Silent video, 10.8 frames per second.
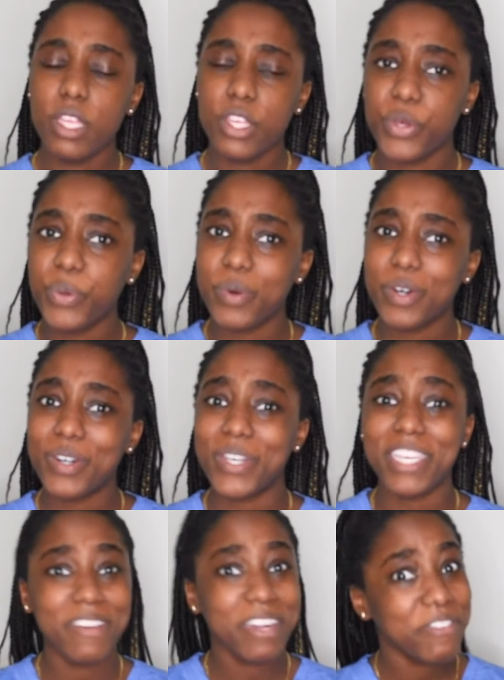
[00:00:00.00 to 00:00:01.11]
you will
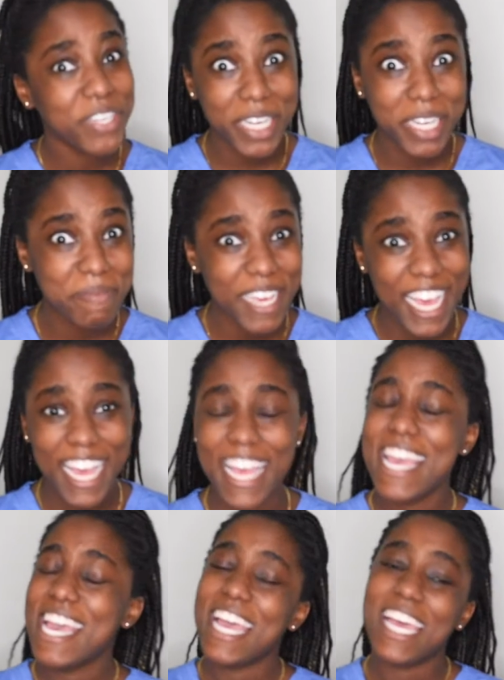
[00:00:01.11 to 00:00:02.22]
get ready for your MCAT,
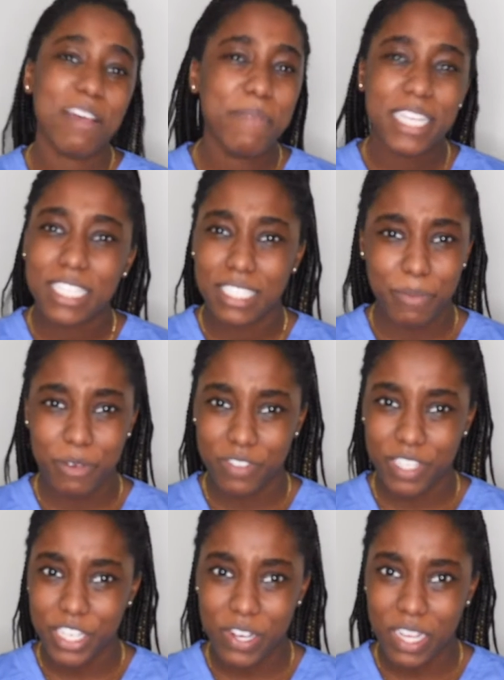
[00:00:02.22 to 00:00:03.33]
and I'll make a separate
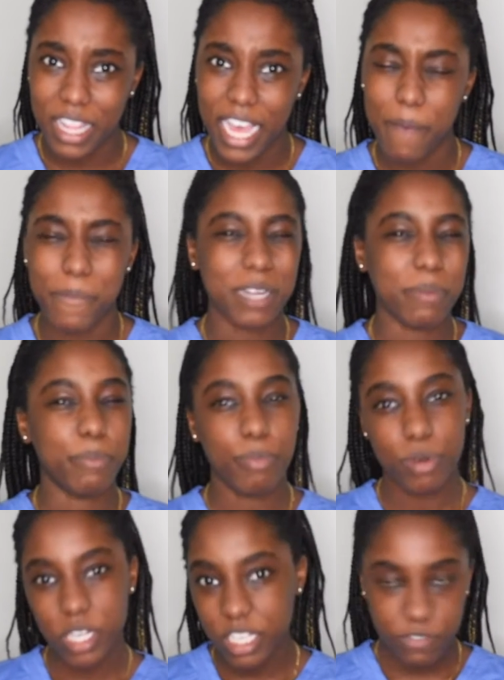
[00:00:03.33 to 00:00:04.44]
video on that, but a
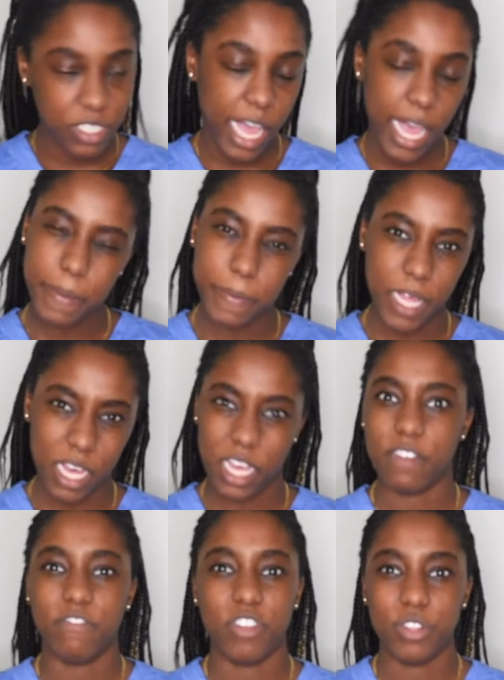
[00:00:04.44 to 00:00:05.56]
brief
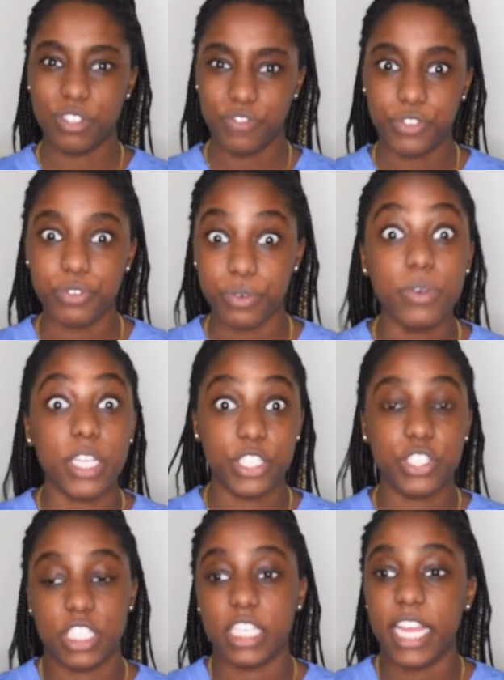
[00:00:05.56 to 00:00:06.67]
timeline for those of you
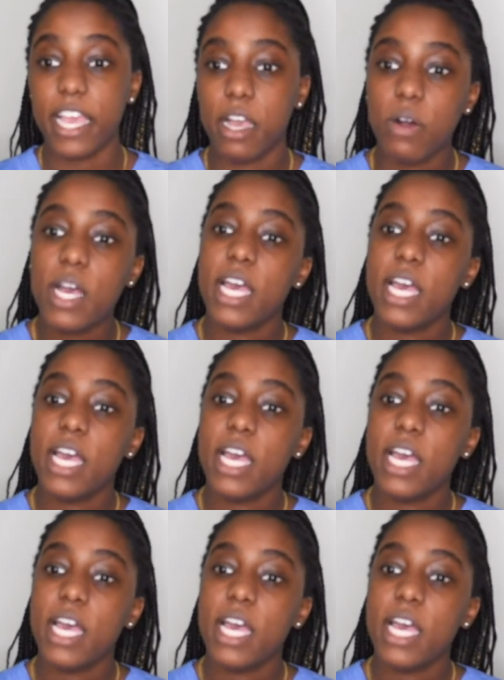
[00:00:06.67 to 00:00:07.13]
interested now.